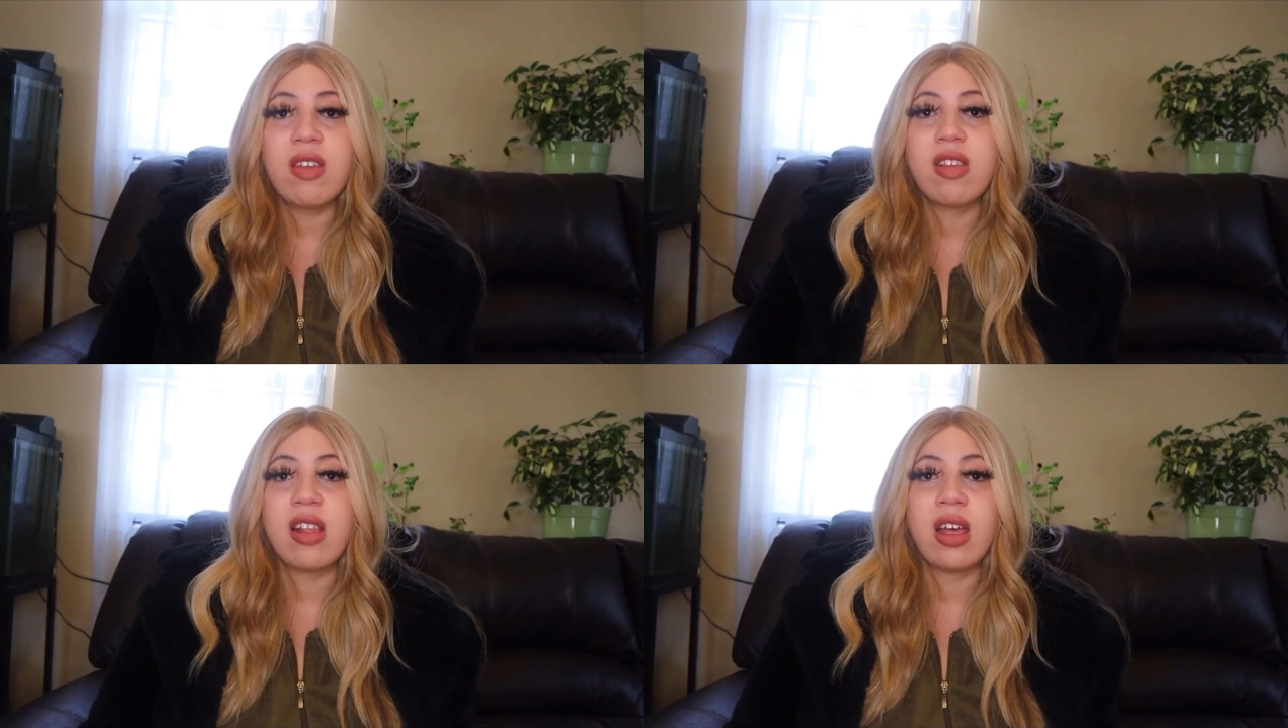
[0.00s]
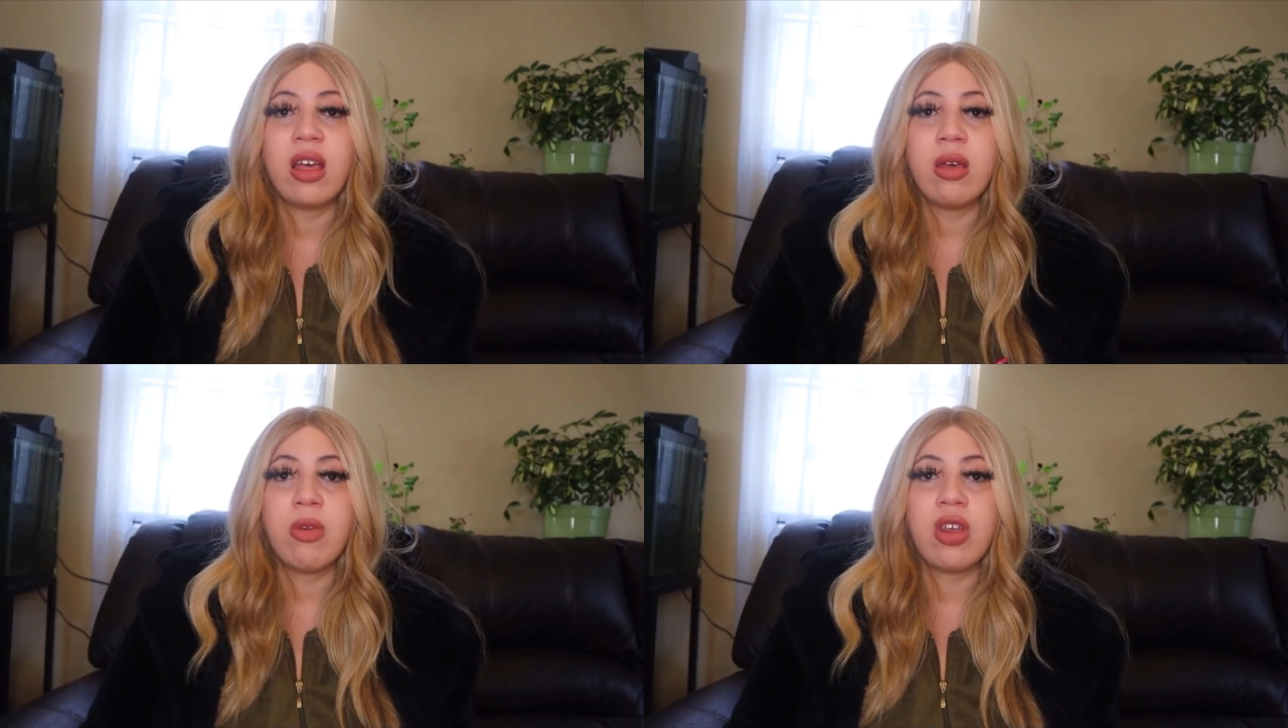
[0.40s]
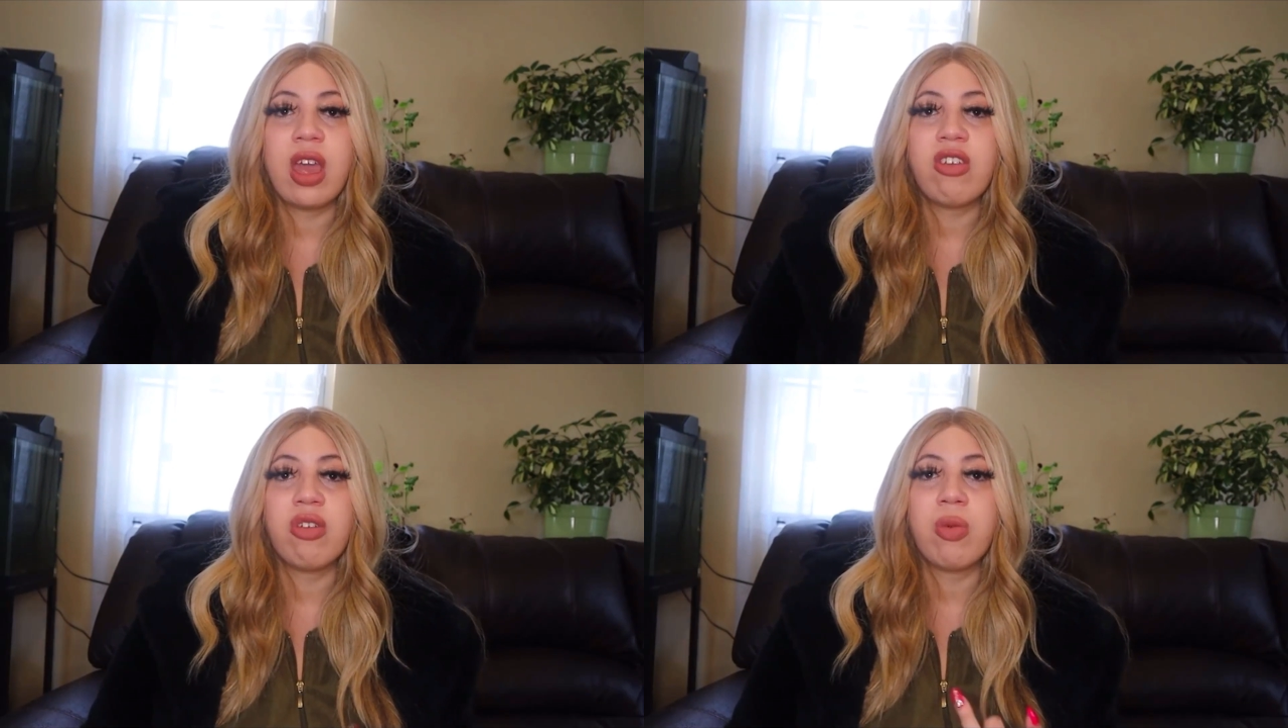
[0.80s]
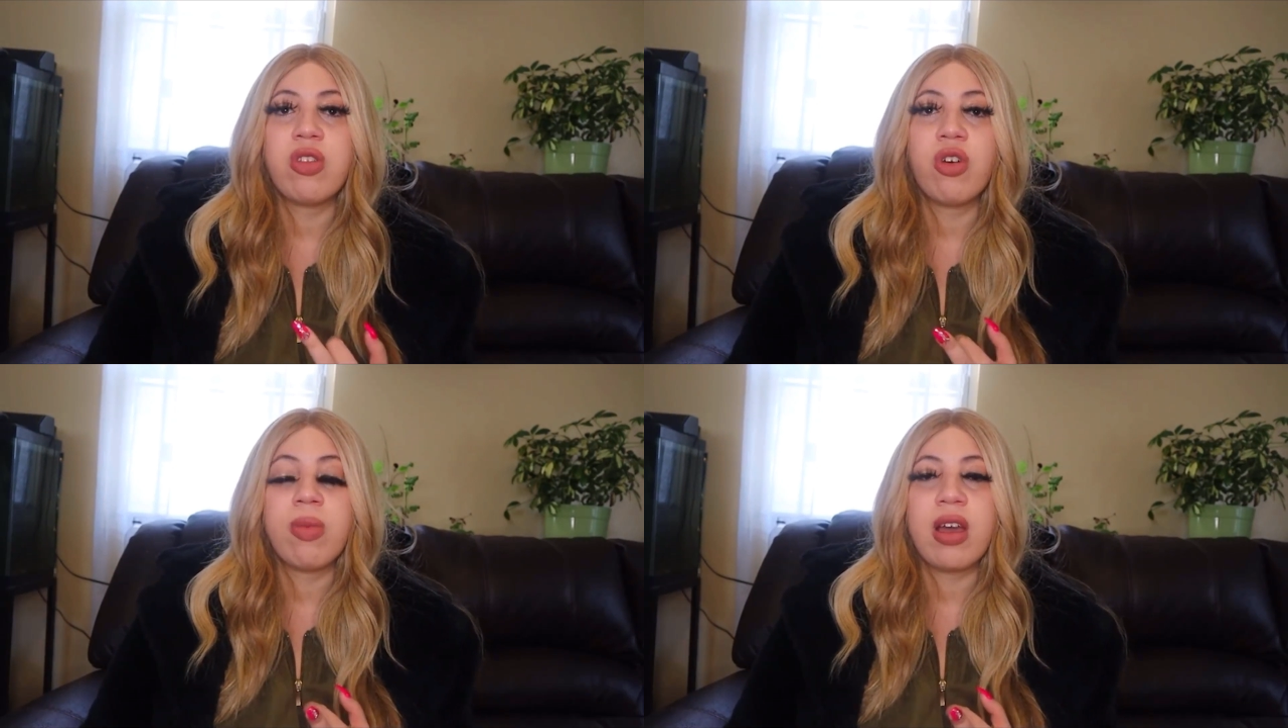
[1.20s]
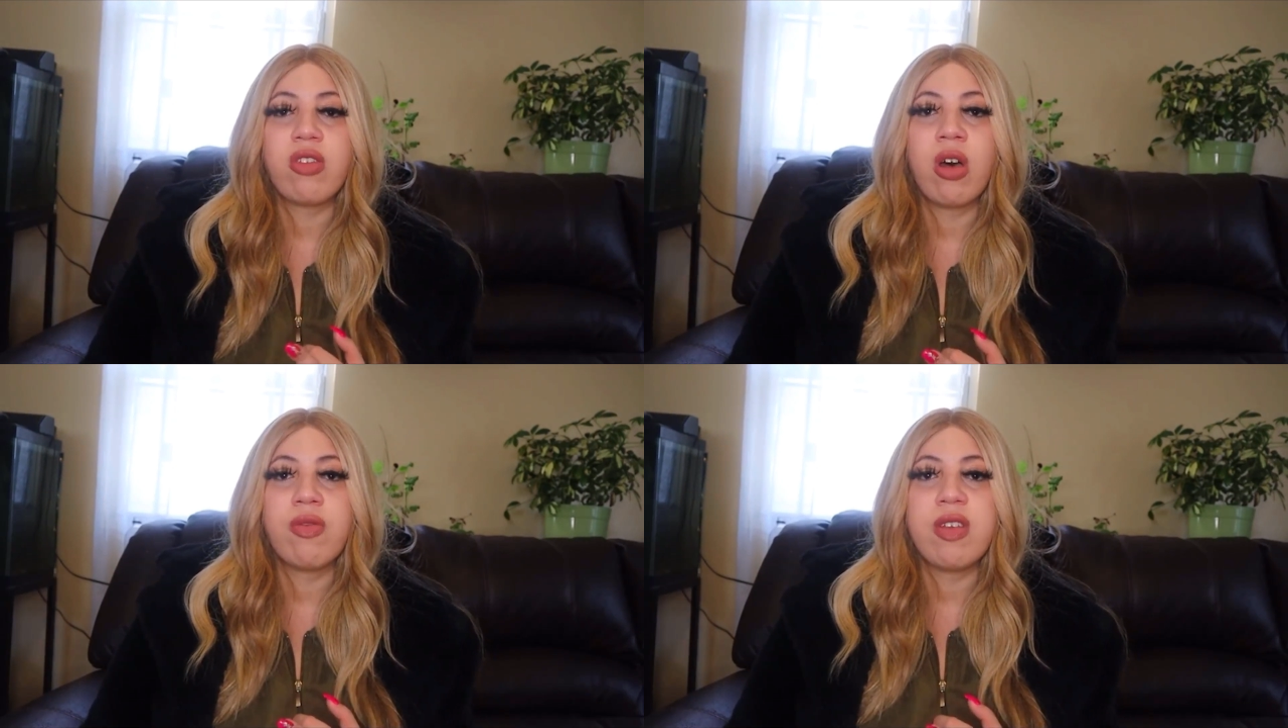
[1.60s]
It's the lack of communication with
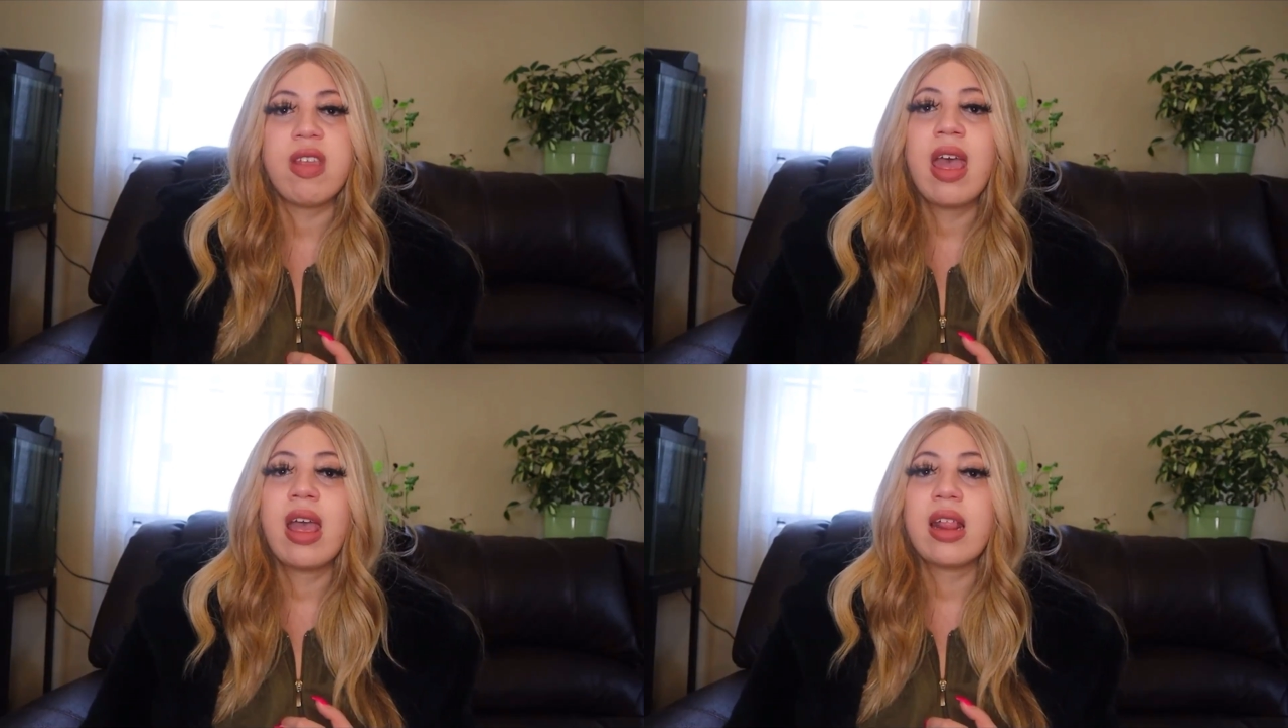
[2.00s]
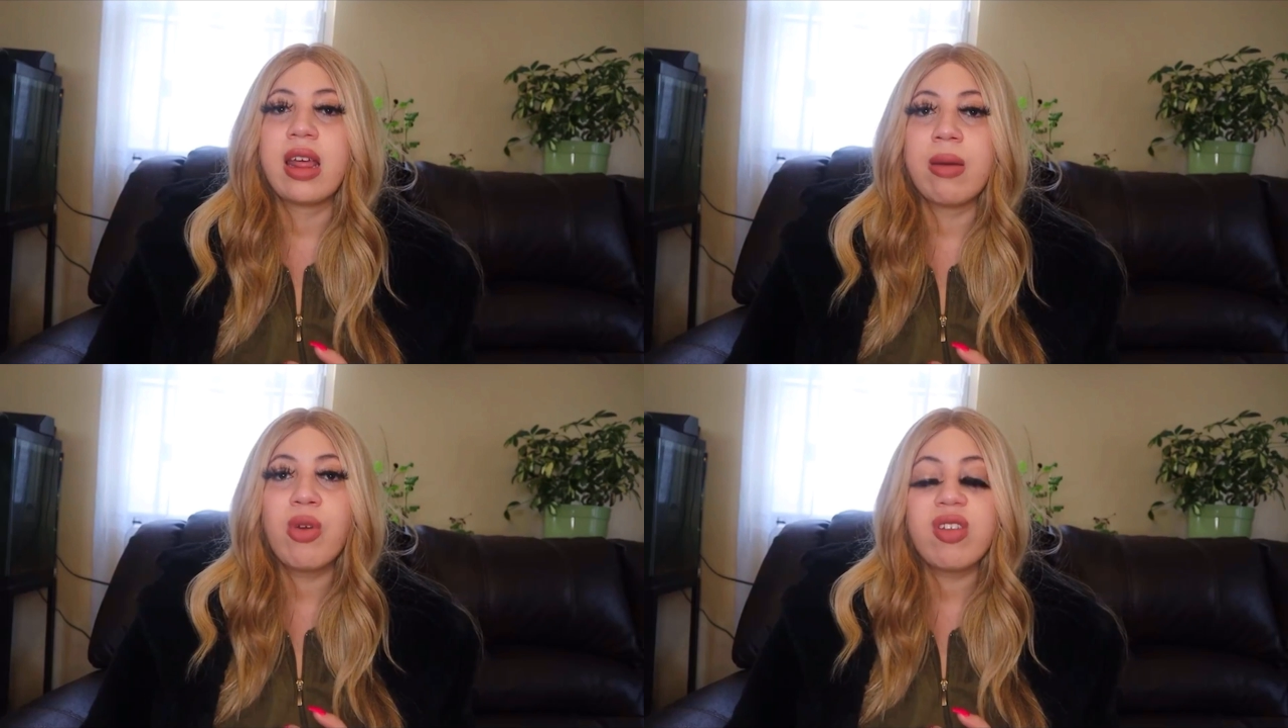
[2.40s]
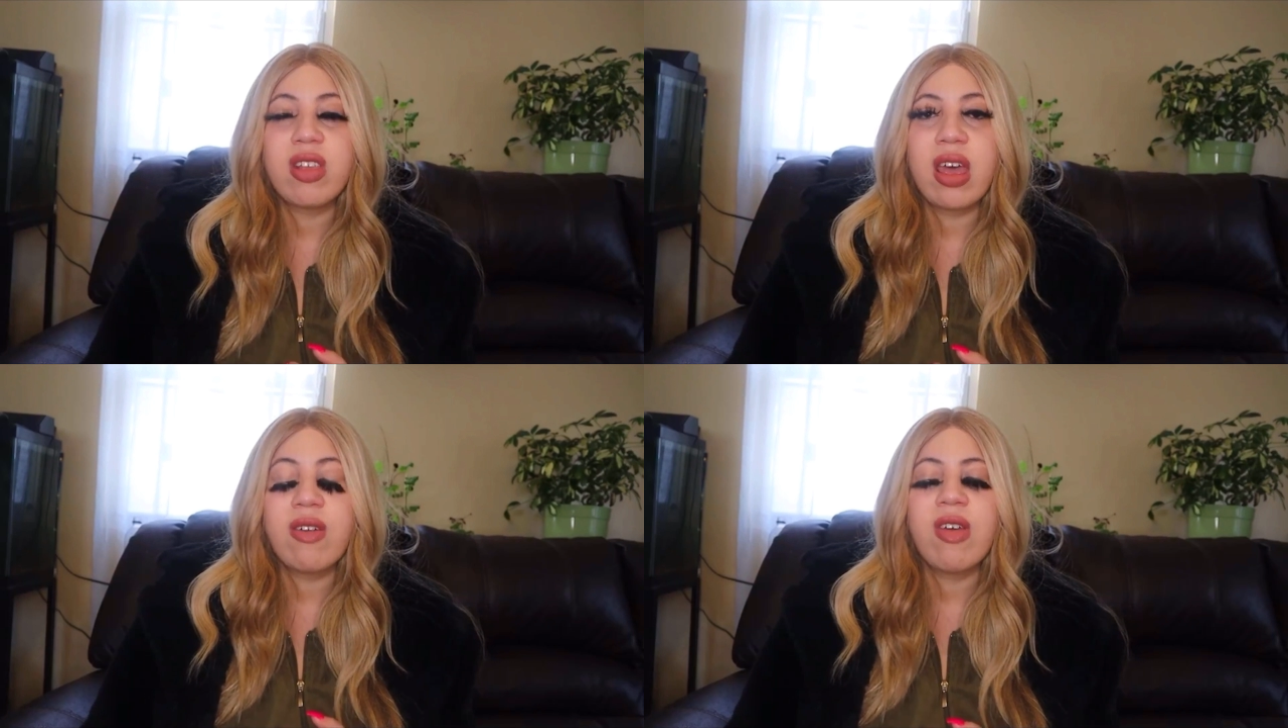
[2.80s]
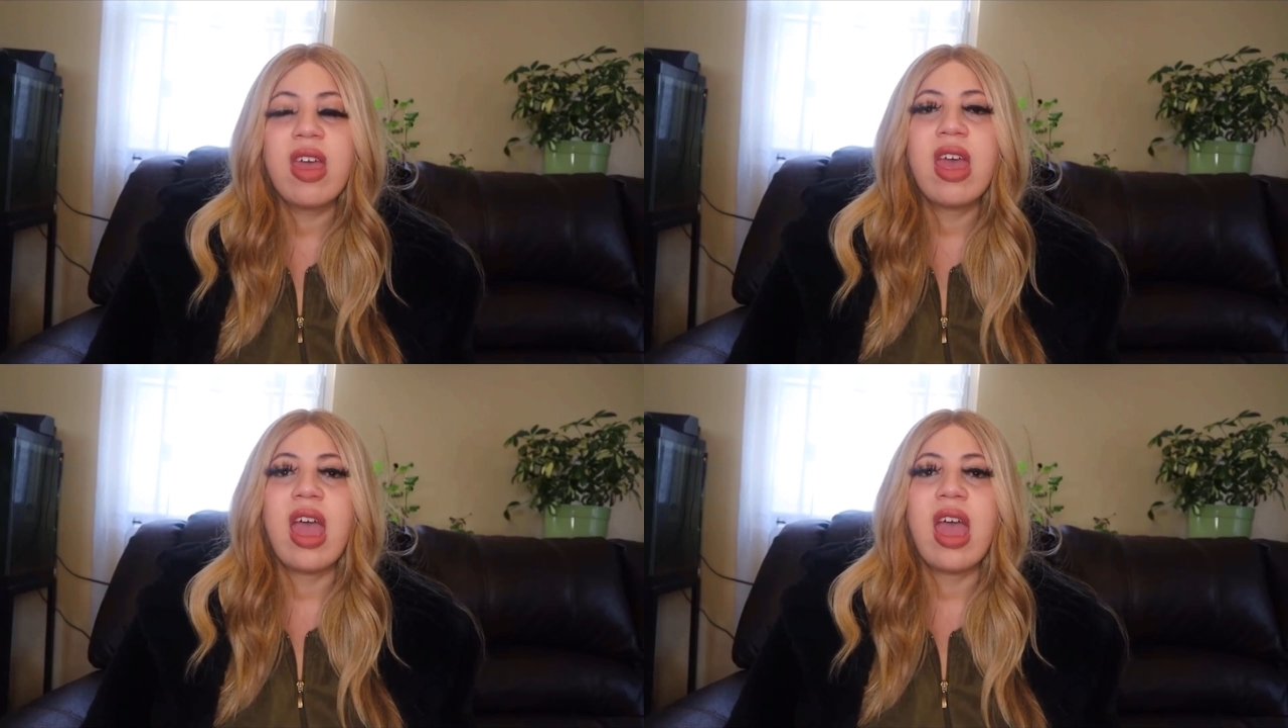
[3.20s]
Dowbak's office, Glamorous Life,